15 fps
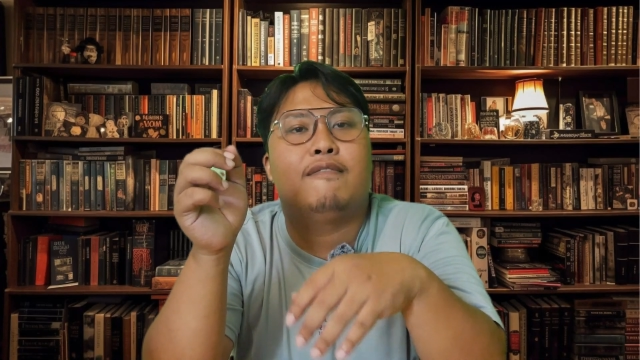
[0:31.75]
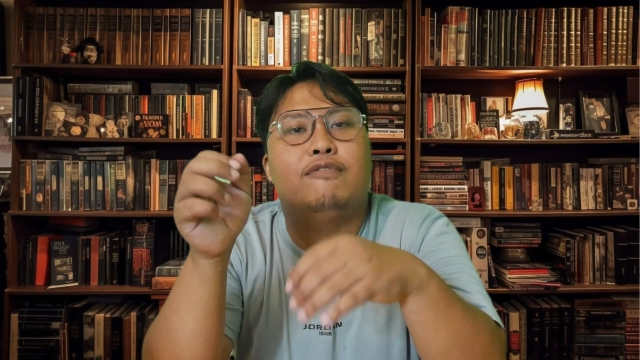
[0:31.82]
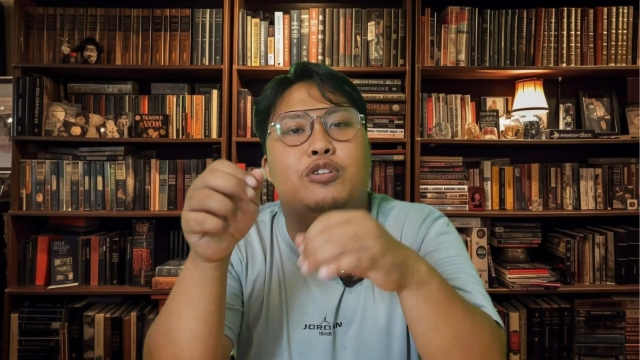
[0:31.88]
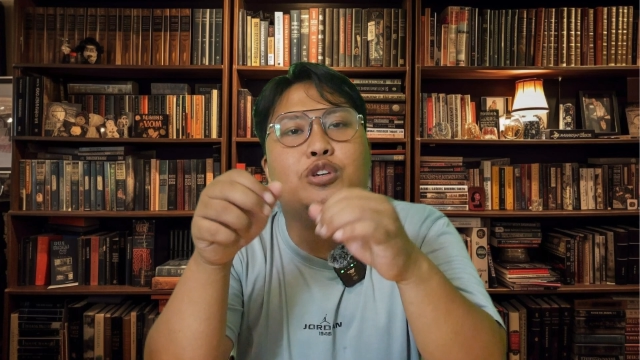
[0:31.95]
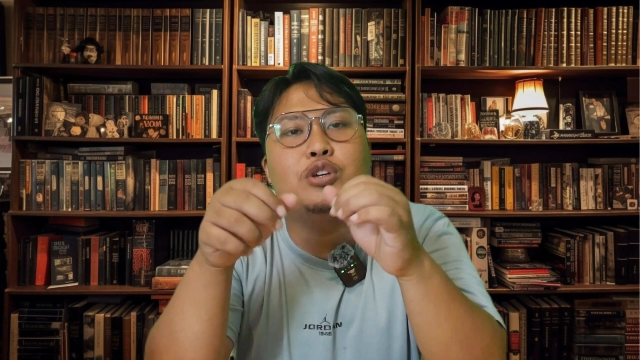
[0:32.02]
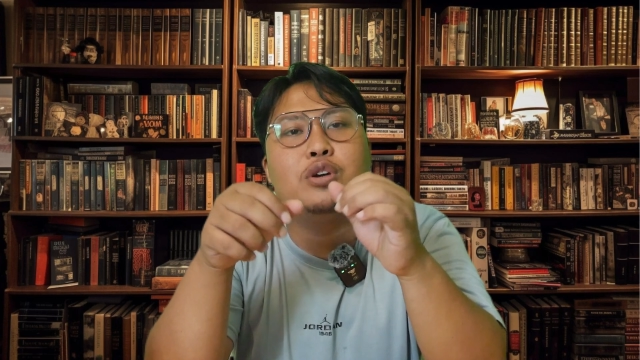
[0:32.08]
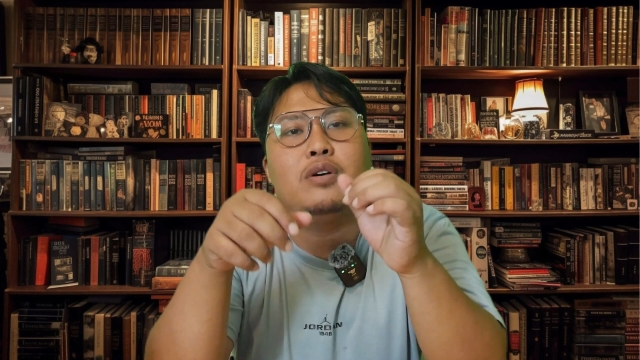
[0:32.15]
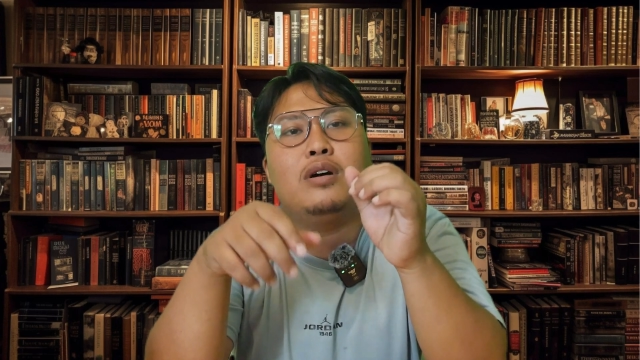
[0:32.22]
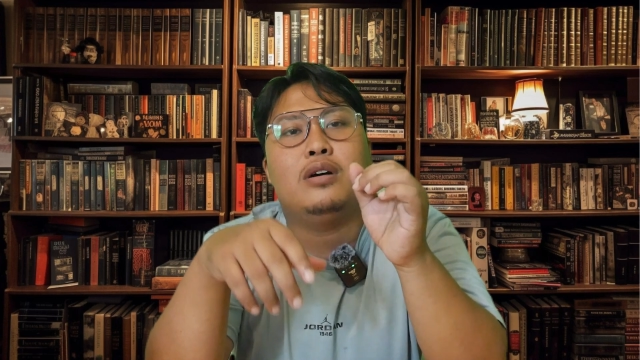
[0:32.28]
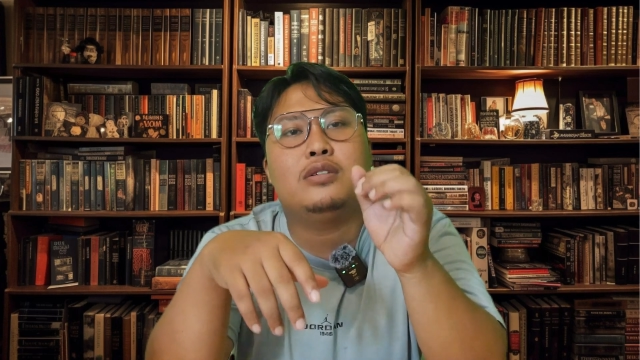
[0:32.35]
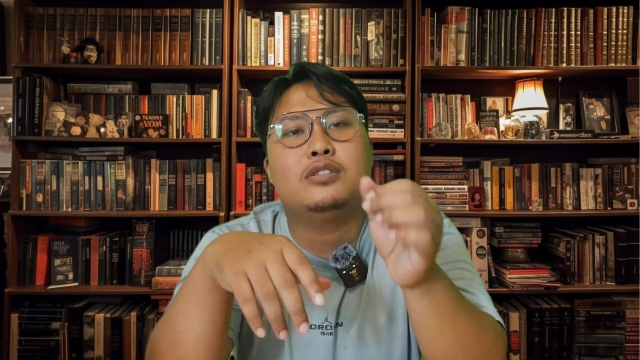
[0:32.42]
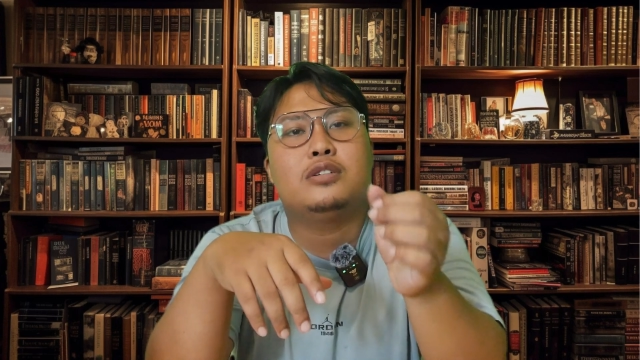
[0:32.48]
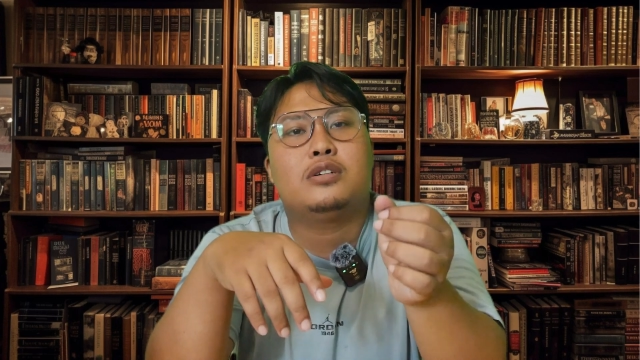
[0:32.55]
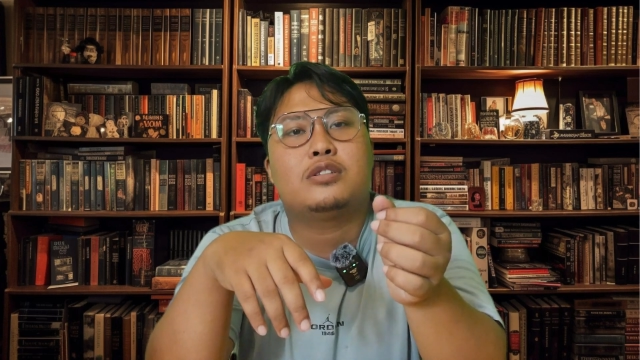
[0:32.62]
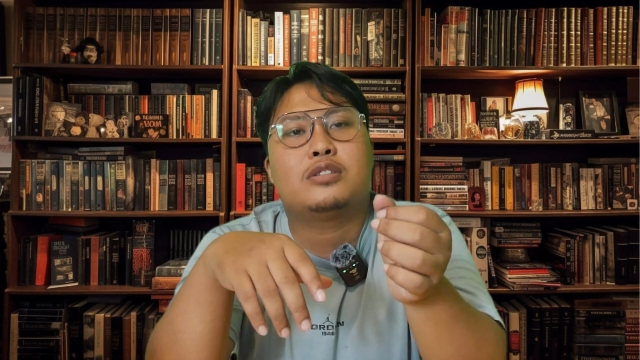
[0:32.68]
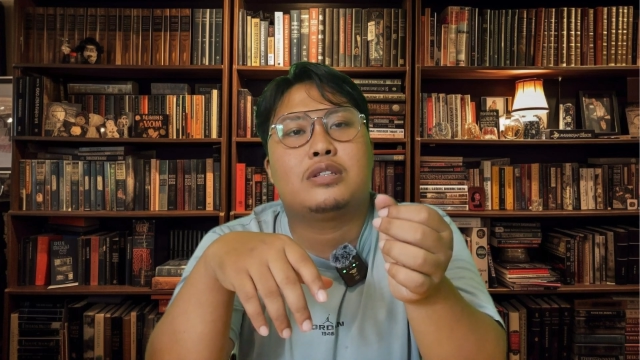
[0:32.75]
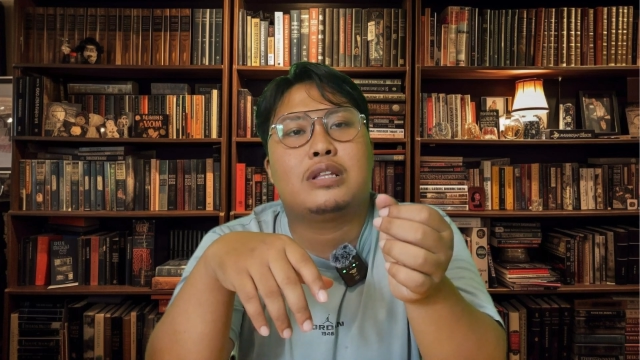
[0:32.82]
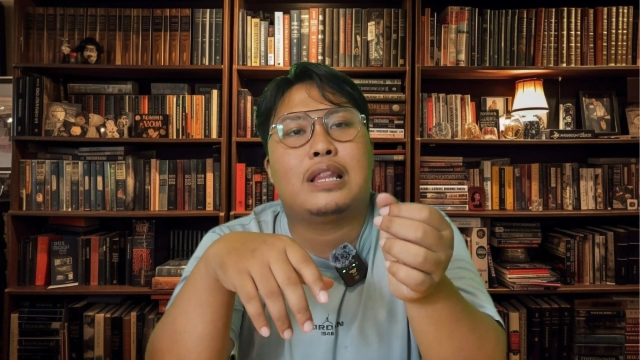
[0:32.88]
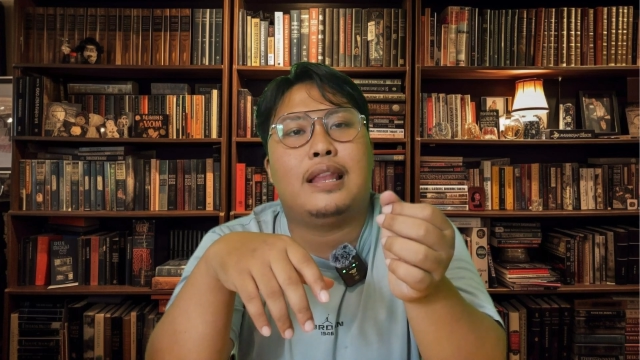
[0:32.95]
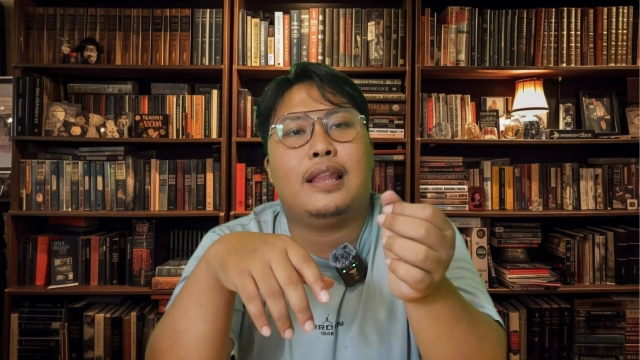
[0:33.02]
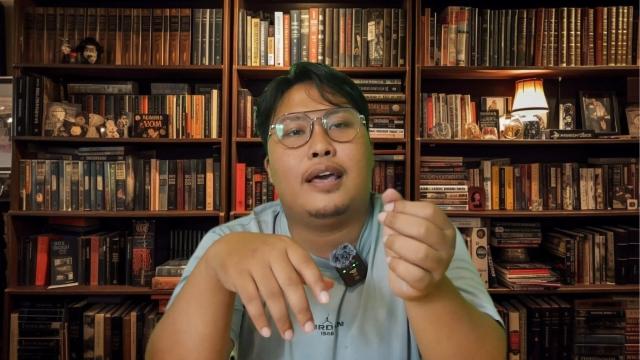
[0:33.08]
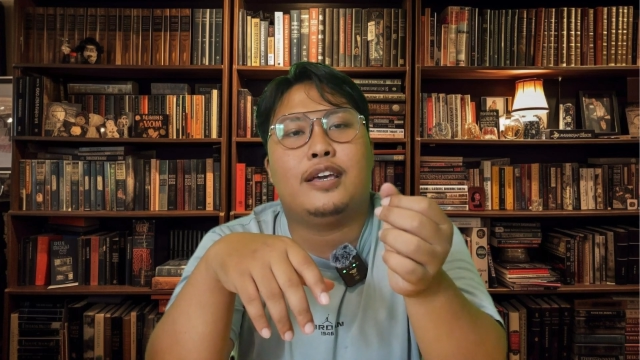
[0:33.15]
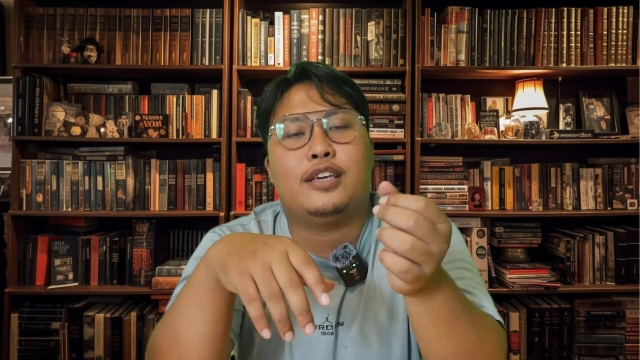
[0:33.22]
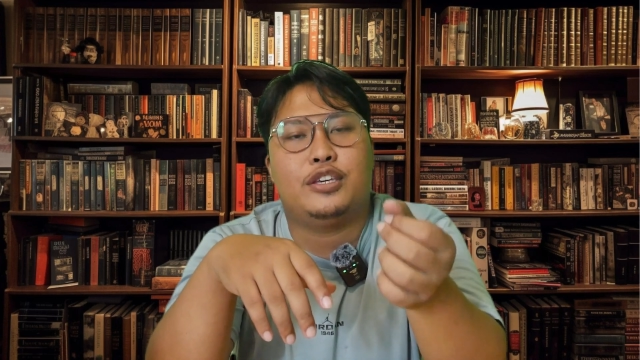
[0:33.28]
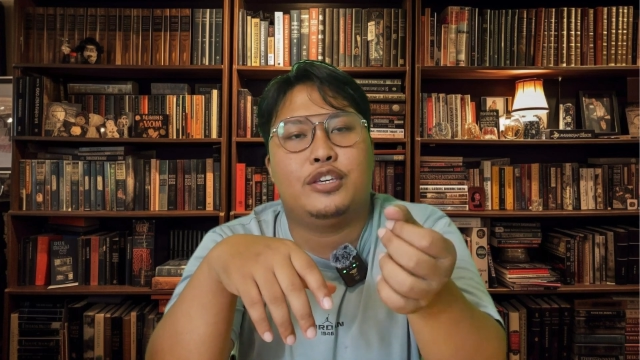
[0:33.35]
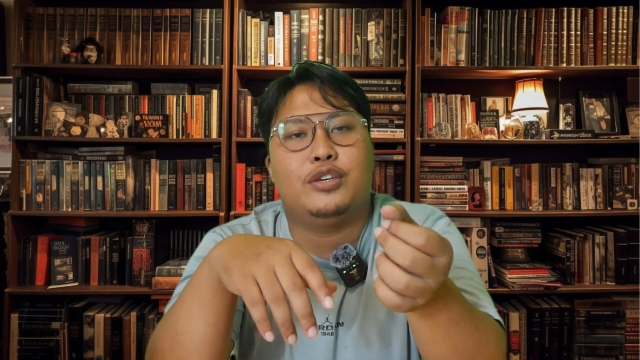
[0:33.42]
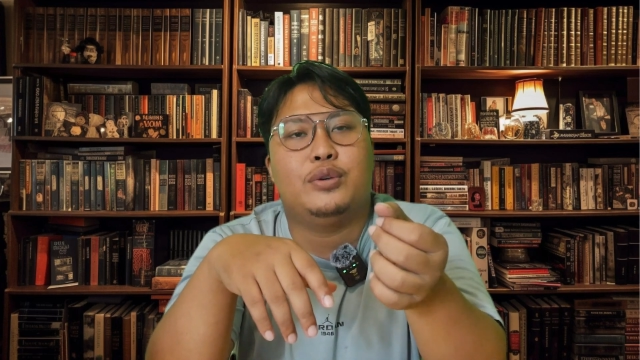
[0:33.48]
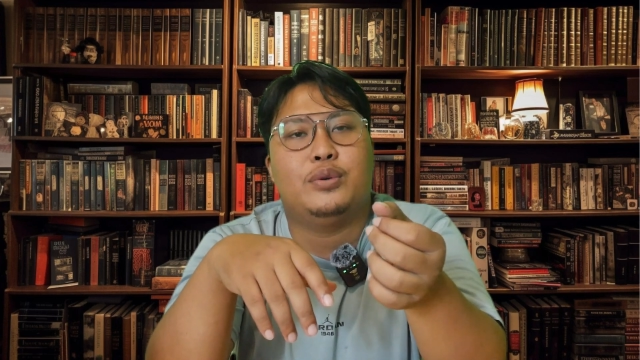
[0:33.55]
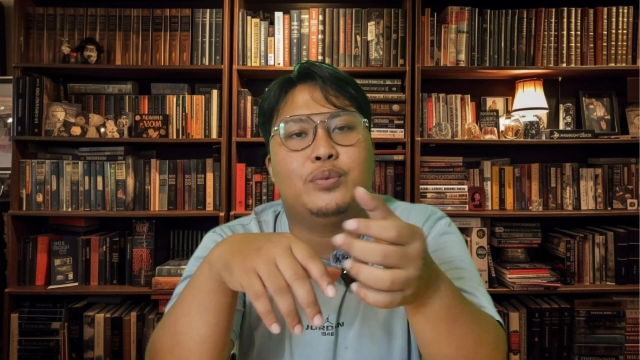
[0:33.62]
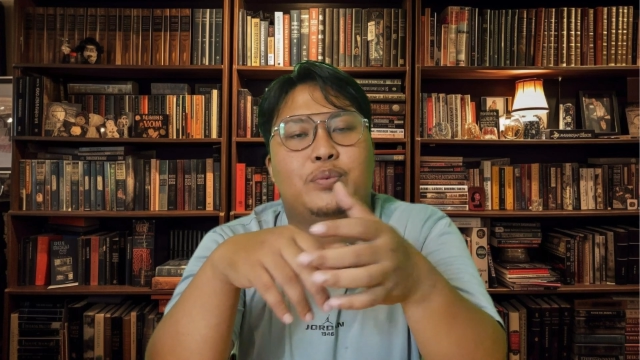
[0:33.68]
for young adults like
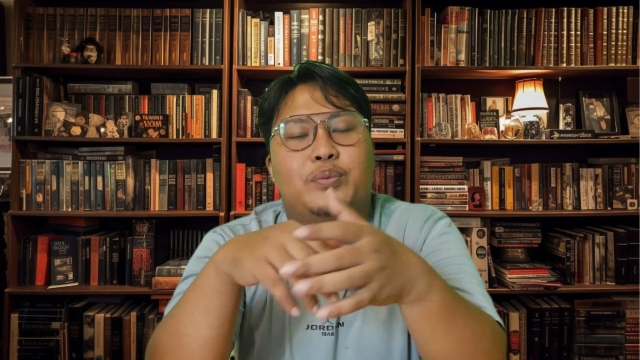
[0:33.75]
you.